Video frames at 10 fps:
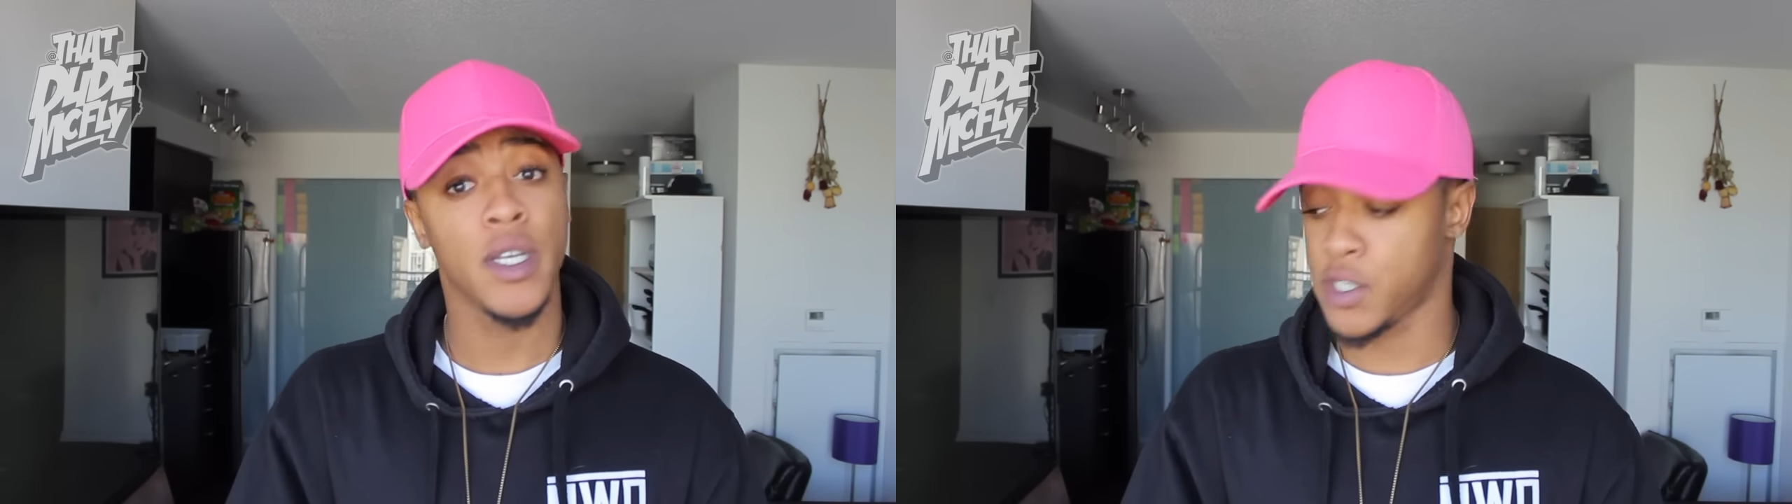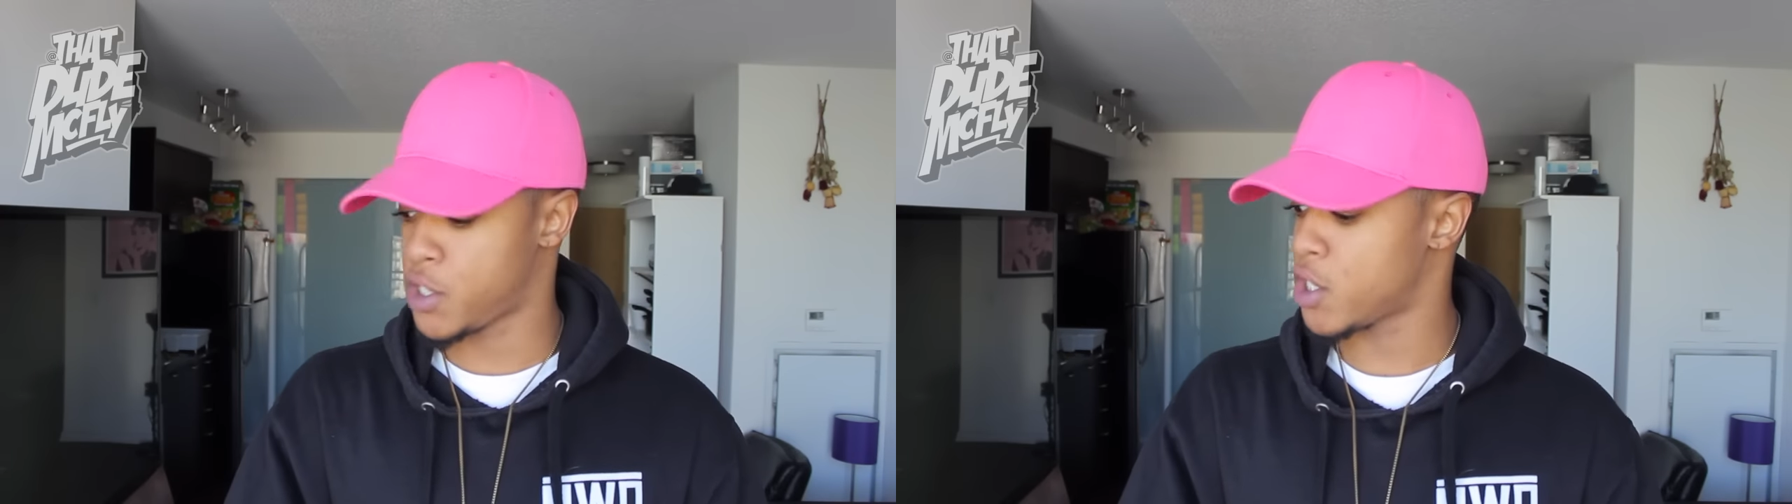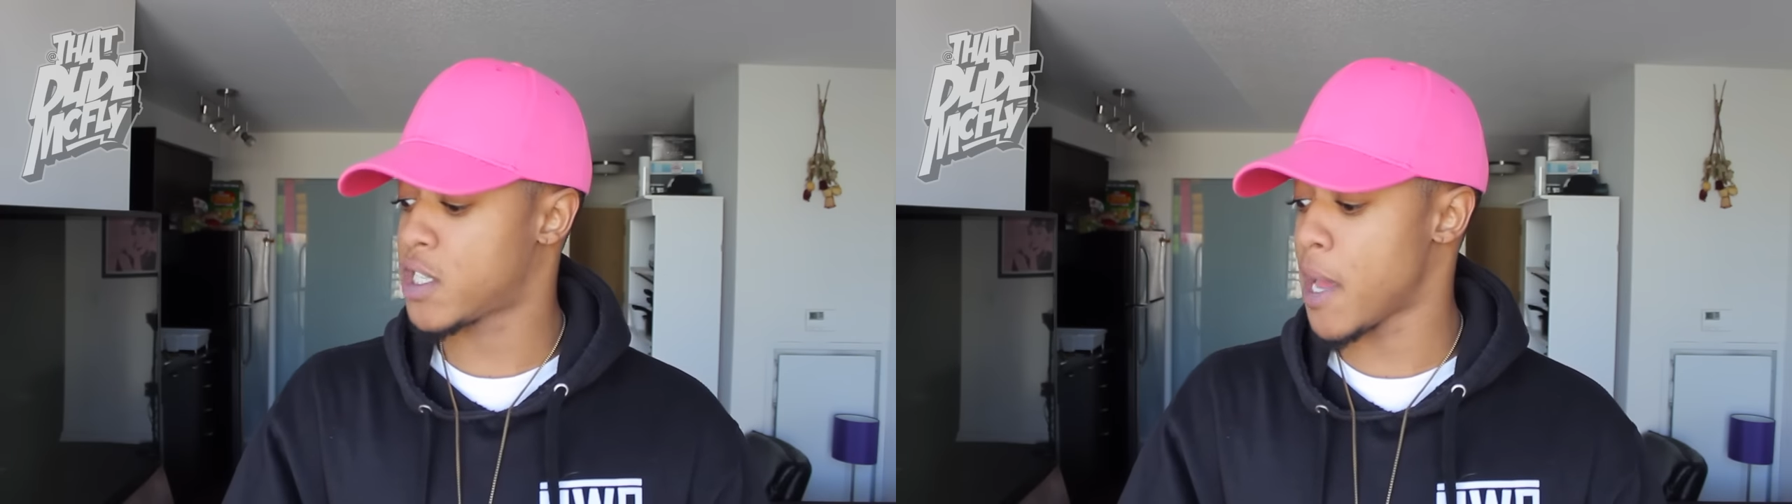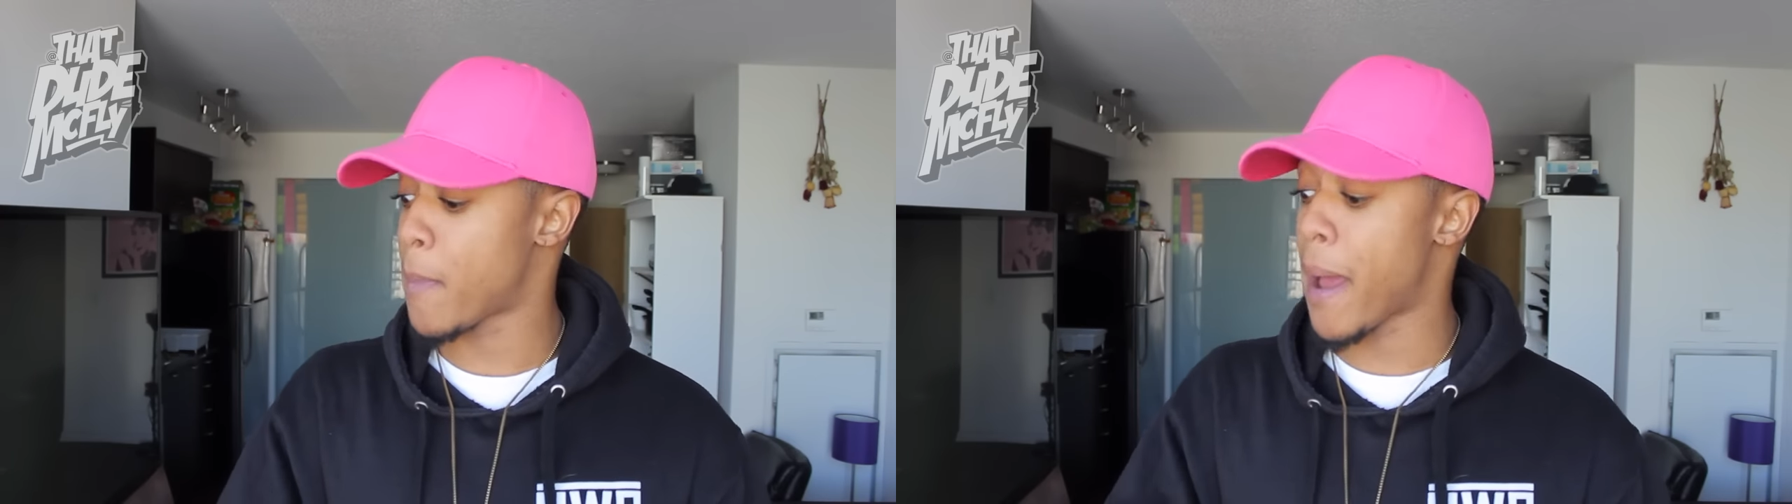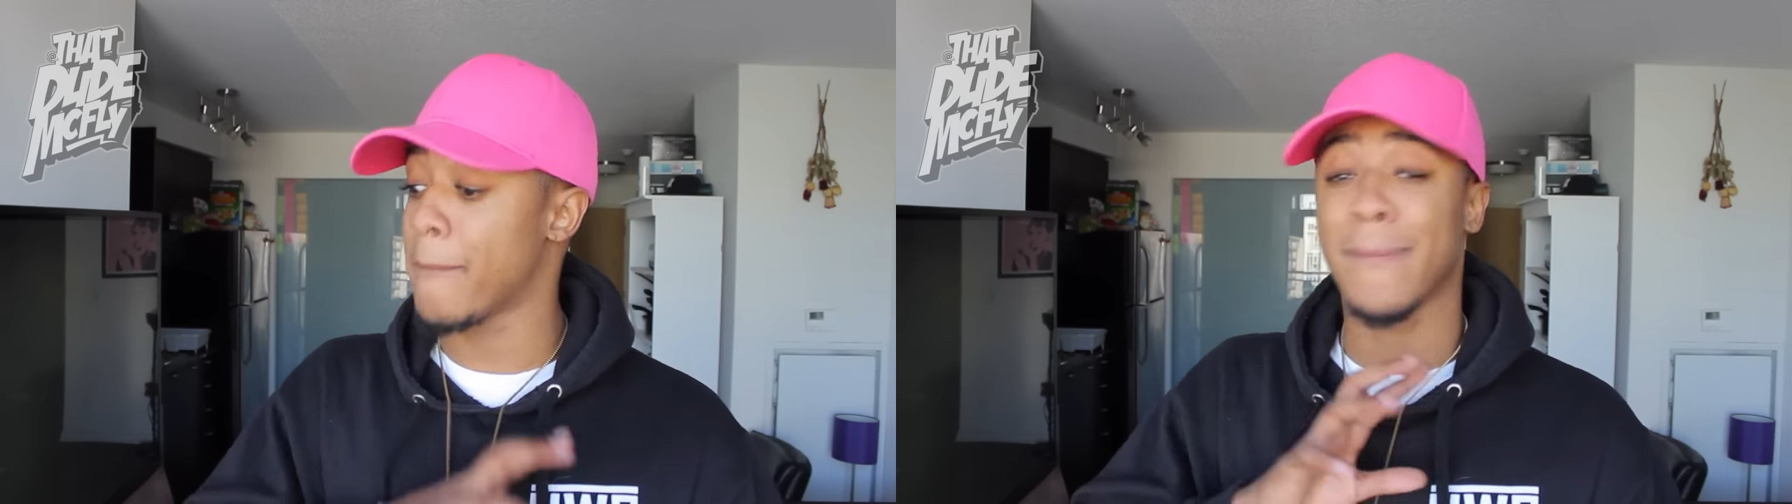It's just
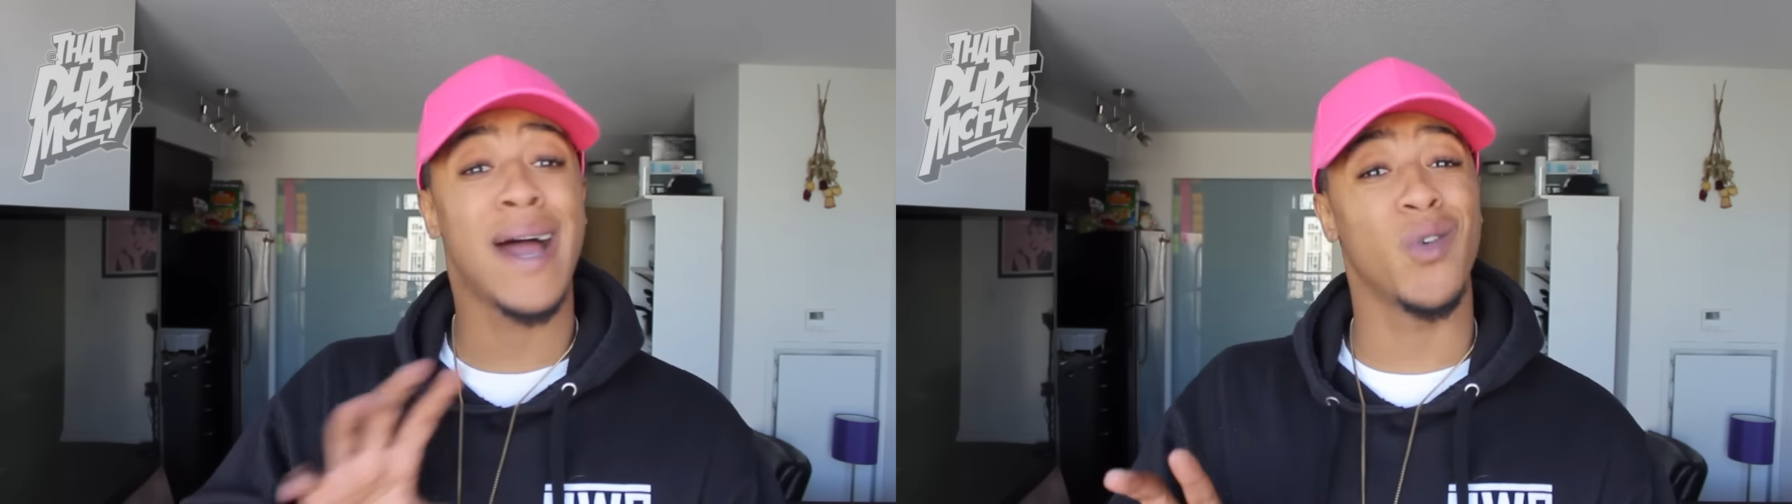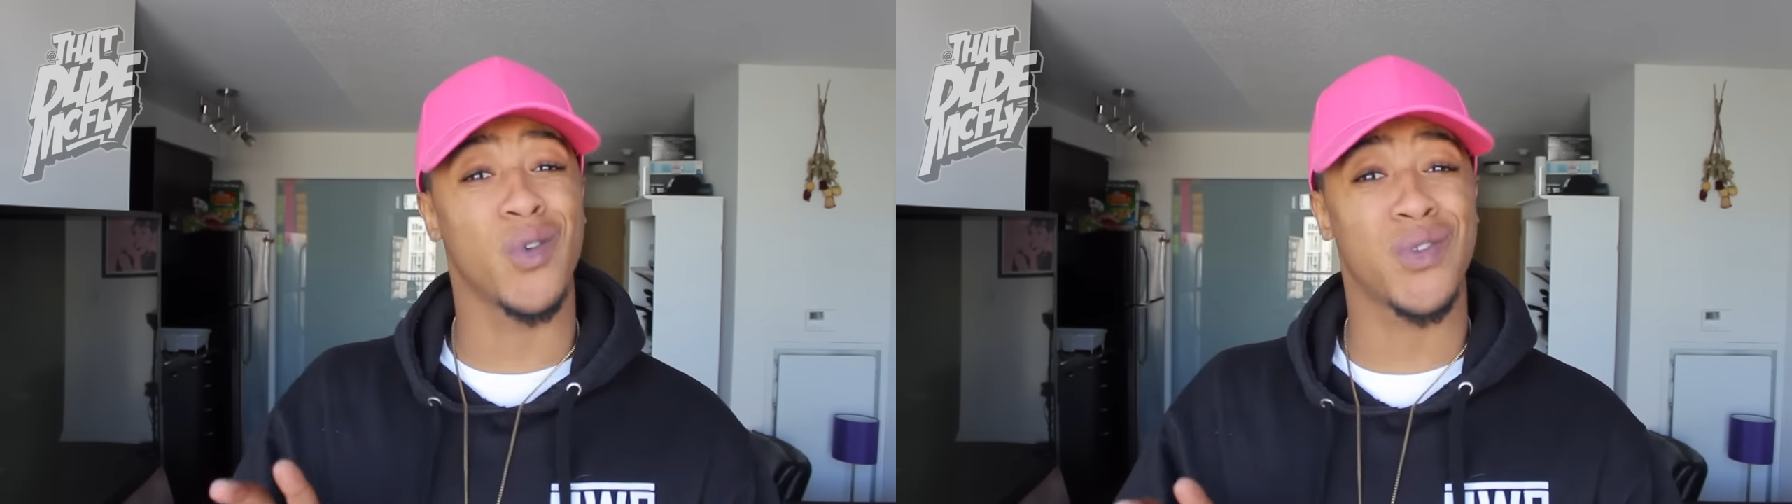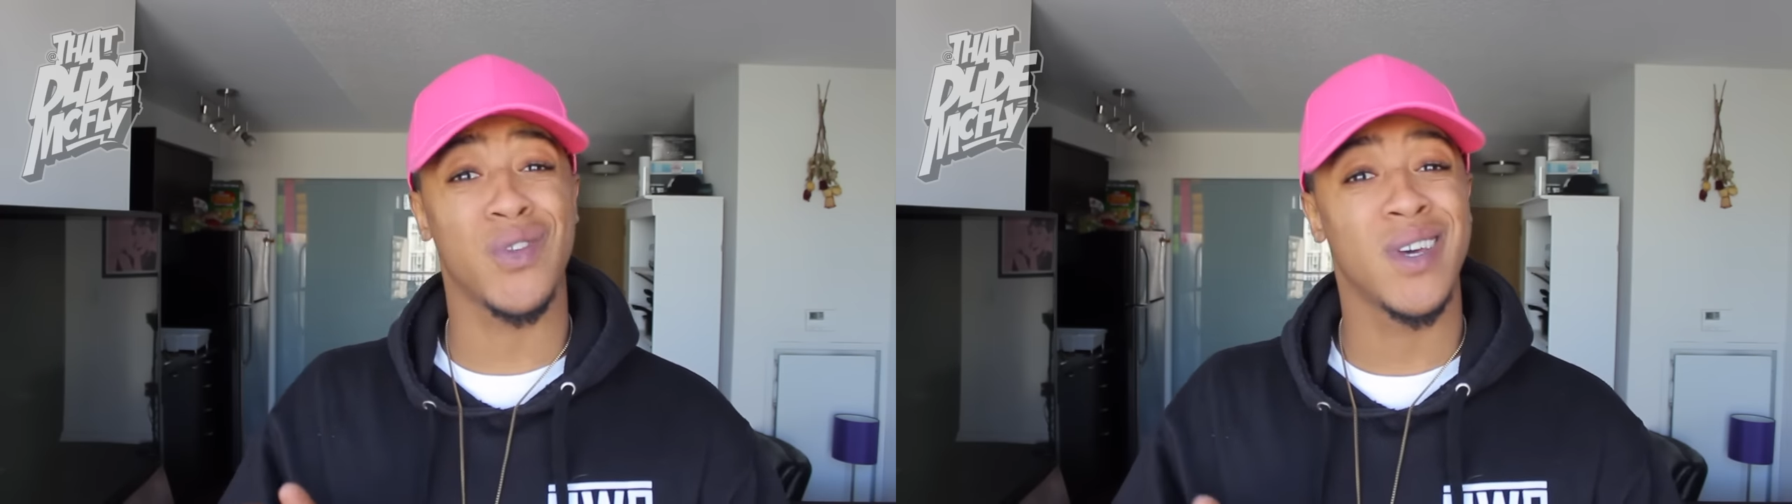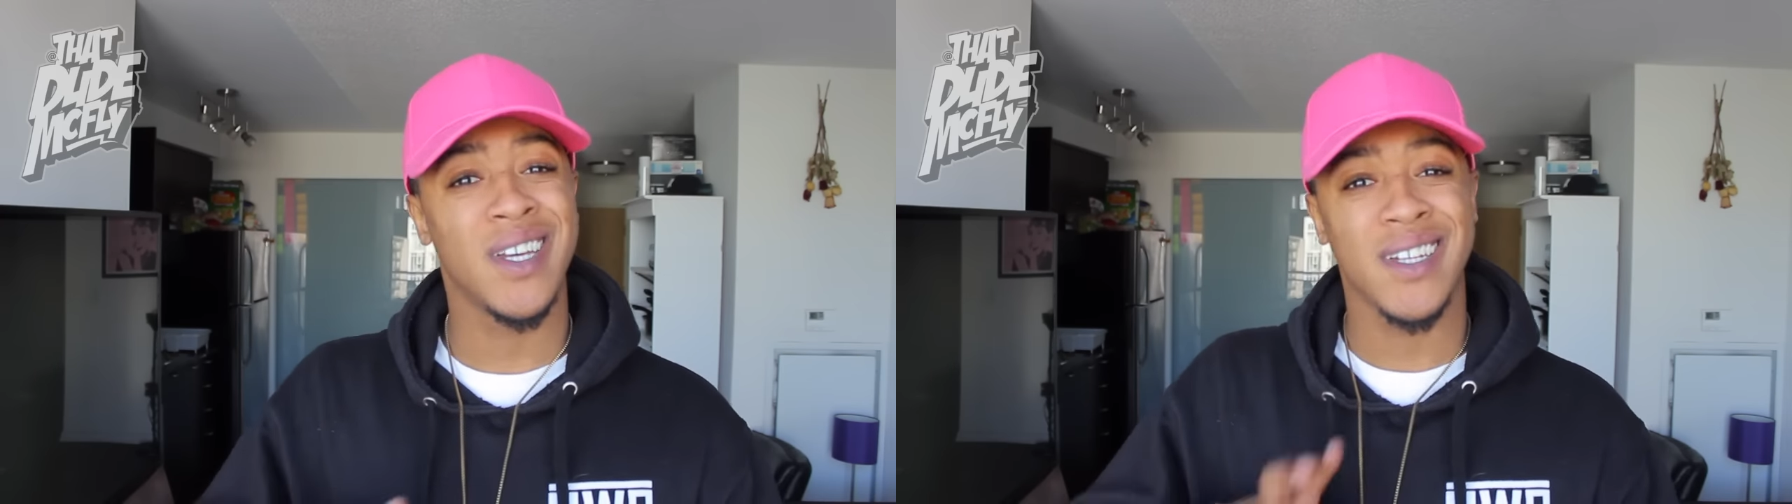that my mouth